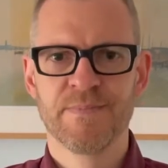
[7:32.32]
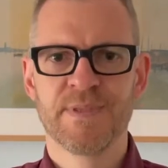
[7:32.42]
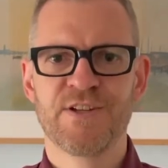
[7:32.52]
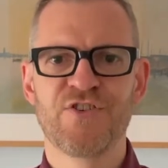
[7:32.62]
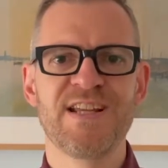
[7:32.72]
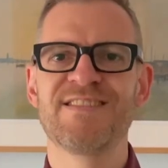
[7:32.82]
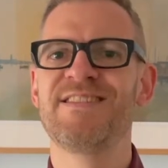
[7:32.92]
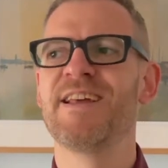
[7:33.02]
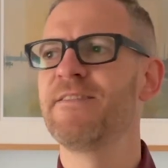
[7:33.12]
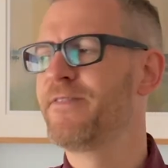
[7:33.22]
She has
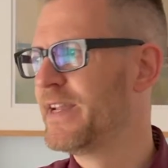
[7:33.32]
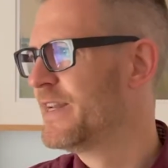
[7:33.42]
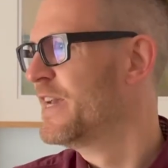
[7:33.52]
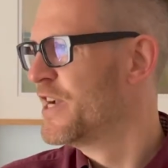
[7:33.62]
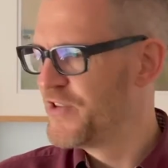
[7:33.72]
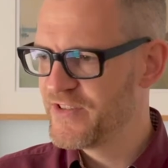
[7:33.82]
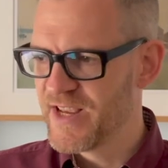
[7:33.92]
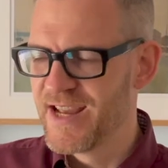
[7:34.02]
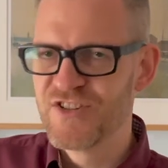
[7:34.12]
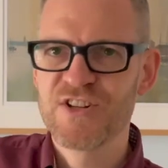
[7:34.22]
nothing. She's
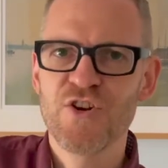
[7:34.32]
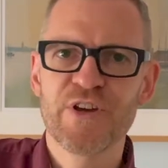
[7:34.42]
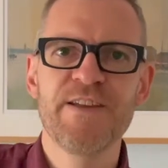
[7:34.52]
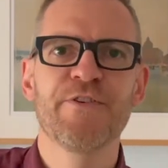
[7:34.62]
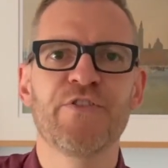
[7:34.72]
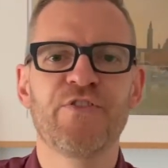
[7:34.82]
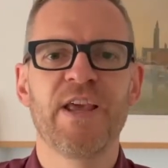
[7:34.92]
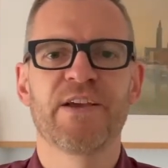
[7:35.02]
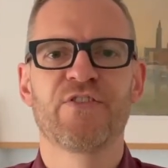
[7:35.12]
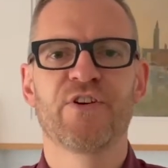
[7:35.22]
looking for
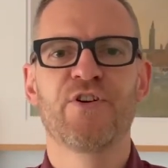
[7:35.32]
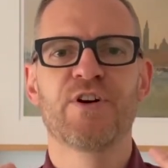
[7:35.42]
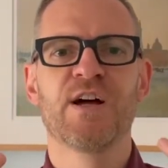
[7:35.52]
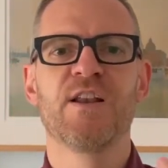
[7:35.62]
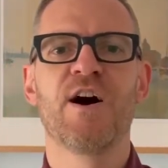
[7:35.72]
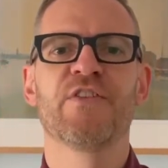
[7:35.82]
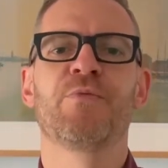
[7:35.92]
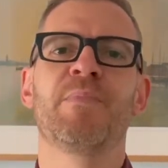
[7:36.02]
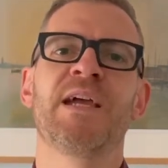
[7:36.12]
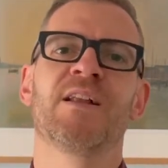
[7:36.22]
sticks to cook her last
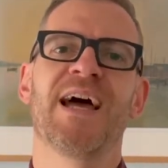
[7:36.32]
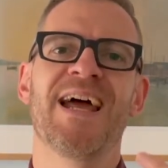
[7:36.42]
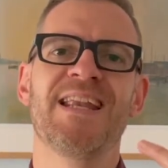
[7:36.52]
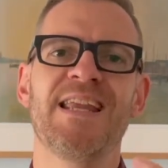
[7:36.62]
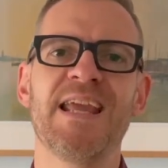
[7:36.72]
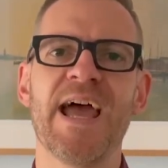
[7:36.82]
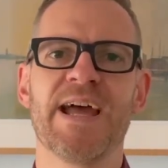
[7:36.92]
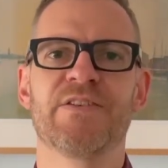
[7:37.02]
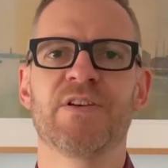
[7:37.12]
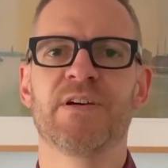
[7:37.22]
meal, and
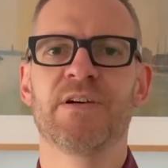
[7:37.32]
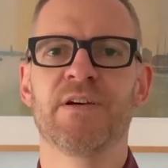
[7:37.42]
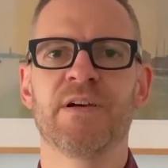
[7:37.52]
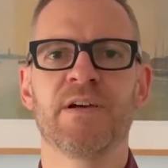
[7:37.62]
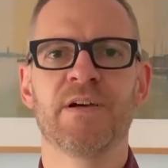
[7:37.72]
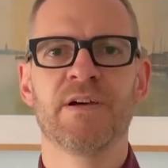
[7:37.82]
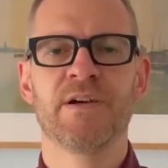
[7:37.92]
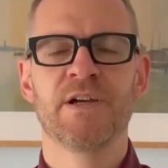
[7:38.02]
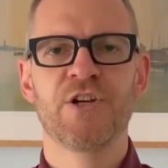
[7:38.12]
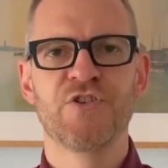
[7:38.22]
yet
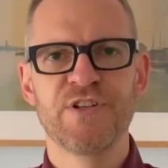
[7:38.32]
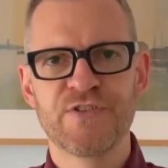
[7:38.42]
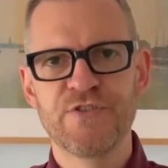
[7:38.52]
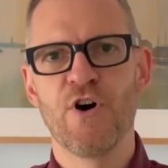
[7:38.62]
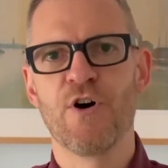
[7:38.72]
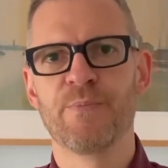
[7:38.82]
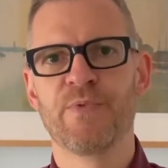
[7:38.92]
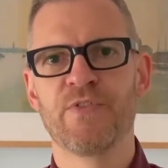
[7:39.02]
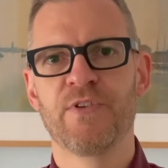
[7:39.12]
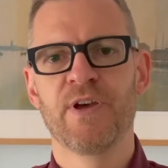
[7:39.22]
she
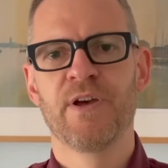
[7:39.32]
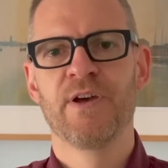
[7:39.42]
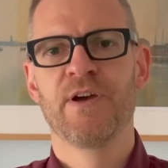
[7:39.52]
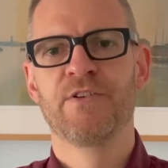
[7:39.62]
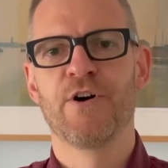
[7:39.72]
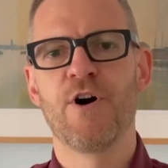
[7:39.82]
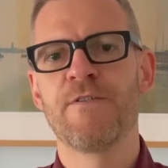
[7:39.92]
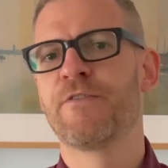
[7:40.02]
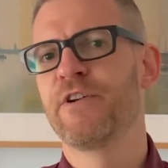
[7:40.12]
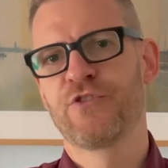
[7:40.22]
stops to
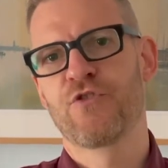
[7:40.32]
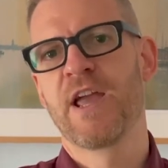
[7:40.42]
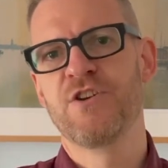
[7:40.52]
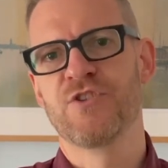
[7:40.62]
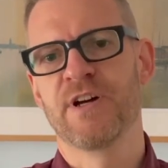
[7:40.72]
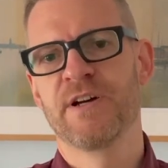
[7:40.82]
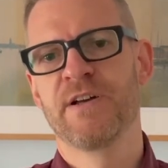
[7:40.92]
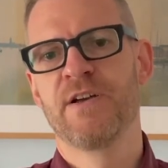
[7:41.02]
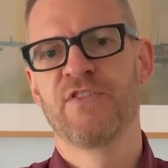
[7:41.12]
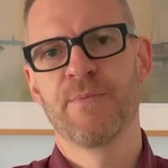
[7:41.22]
offer a stranger
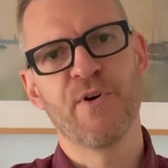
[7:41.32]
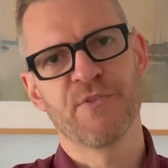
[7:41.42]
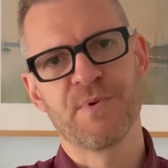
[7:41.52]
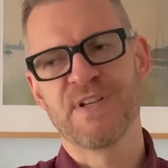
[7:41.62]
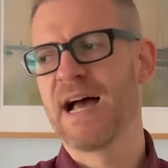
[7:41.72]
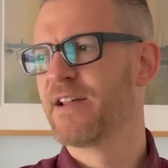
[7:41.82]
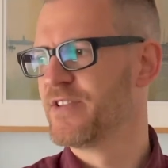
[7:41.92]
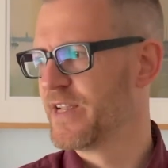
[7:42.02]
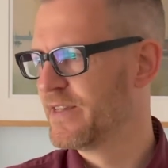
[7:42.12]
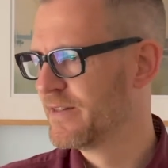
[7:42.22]
some
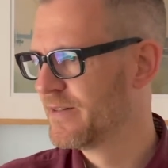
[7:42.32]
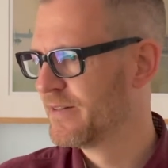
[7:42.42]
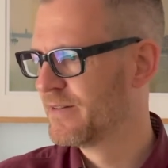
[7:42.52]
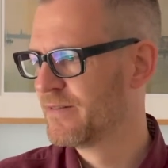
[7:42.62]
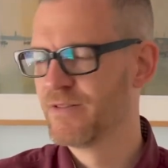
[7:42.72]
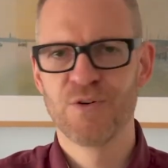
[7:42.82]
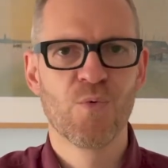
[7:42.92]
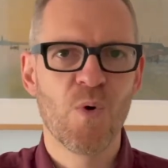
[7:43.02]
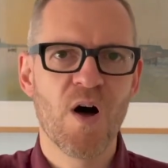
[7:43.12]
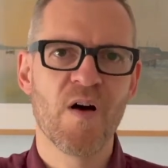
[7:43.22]
hospitality.
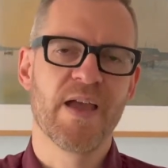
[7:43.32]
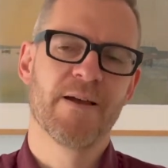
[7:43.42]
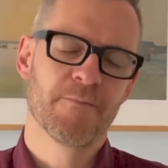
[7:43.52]
Why?